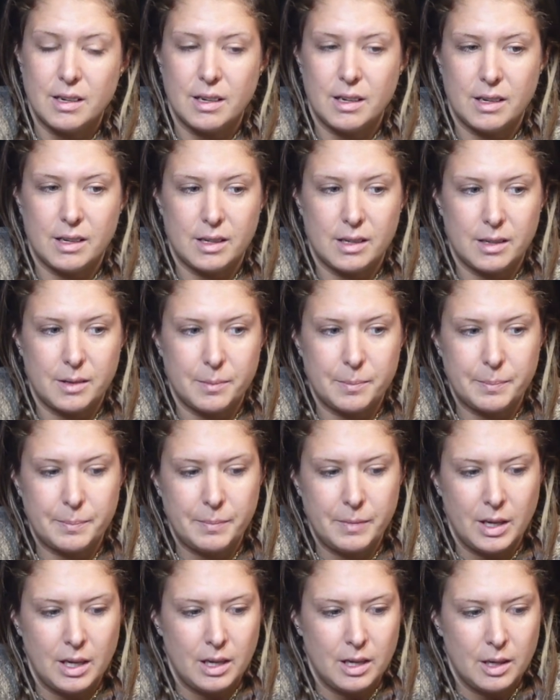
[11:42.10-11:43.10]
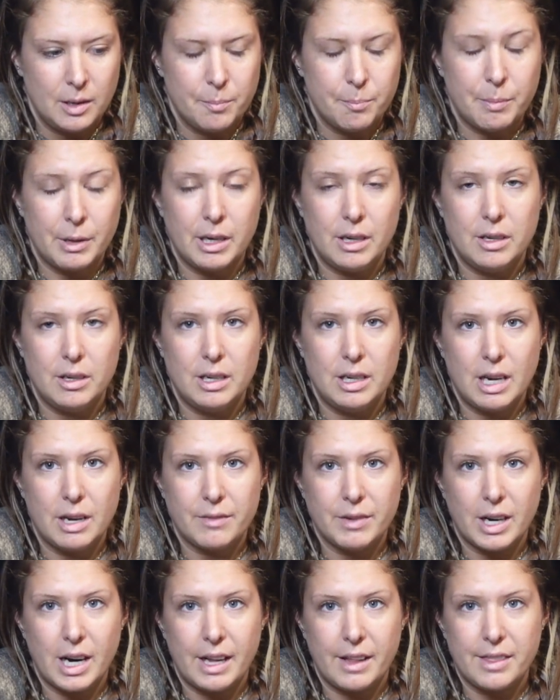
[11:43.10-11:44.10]
but never
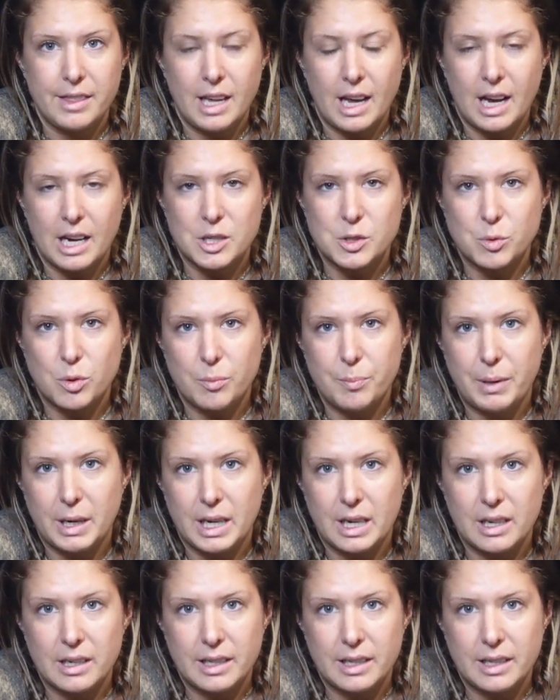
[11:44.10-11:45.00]
at the actual bear.